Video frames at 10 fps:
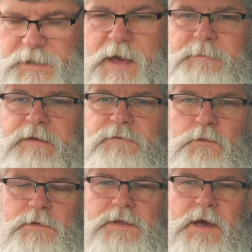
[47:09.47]
not be
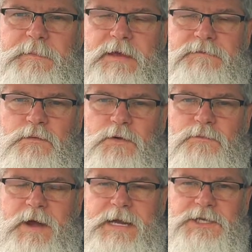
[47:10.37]
forthcoming and
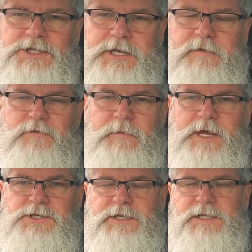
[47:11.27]
forthright and share
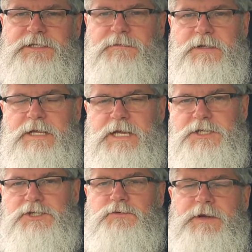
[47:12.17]
information that's of a
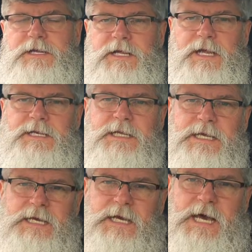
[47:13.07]
discreet and
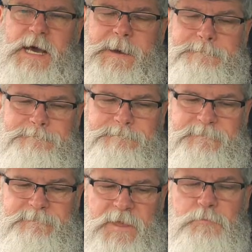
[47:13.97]

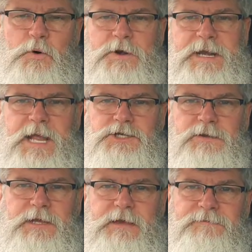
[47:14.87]
important
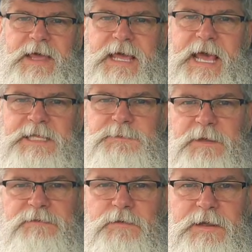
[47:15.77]
nature if they can't
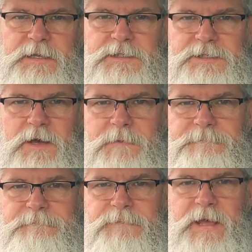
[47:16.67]
speak freely. So,
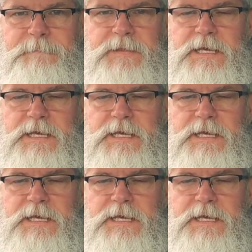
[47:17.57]
yep.